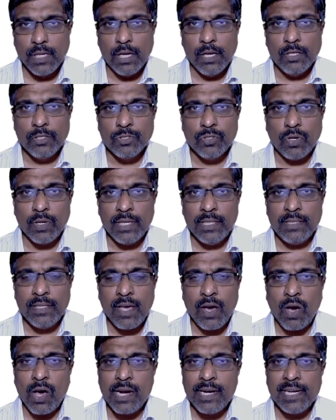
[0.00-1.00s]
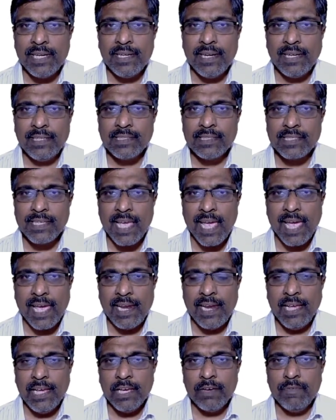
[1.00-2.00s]
So in the ordinal
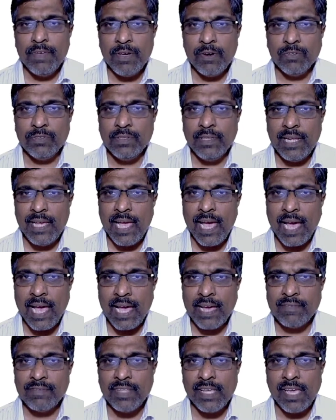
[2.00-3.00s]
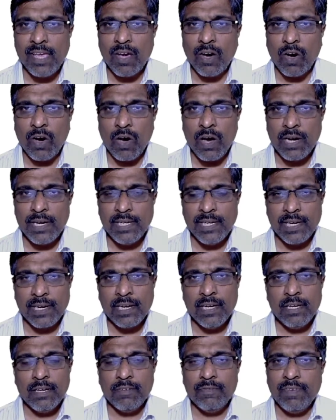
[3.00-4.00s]
scale, we only have the
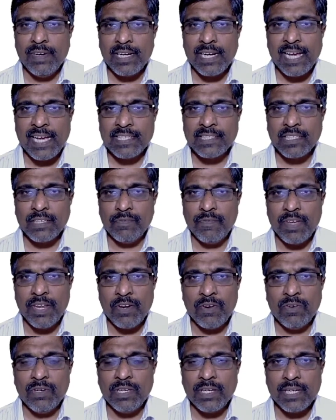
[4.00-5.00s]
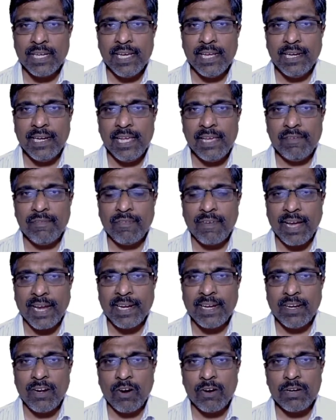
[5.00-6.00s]
order, whereas we don't really
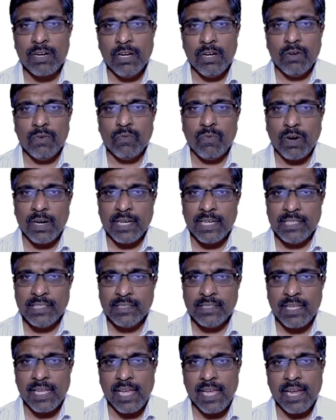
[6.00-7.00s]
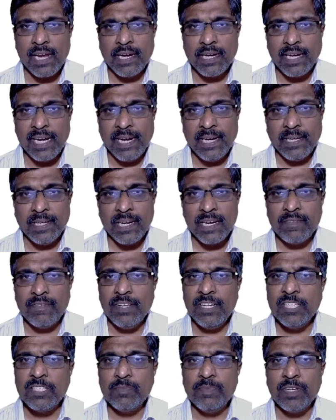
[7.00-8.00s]
find out what is the
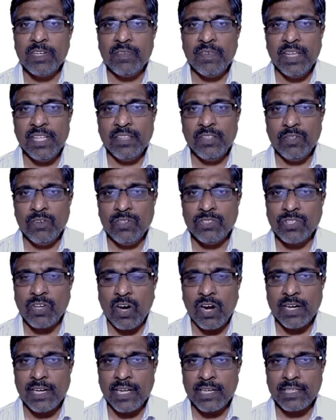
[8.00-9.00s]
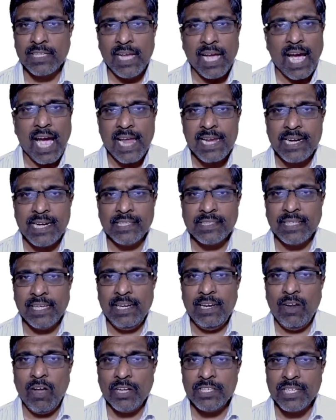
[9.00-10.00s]
intervals between those orders. And it is
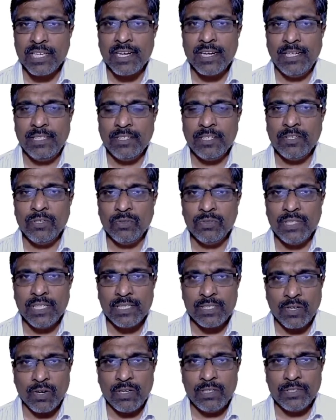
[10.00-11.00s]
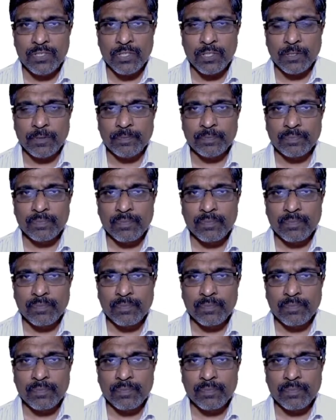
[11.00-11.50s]
illogical to do that also.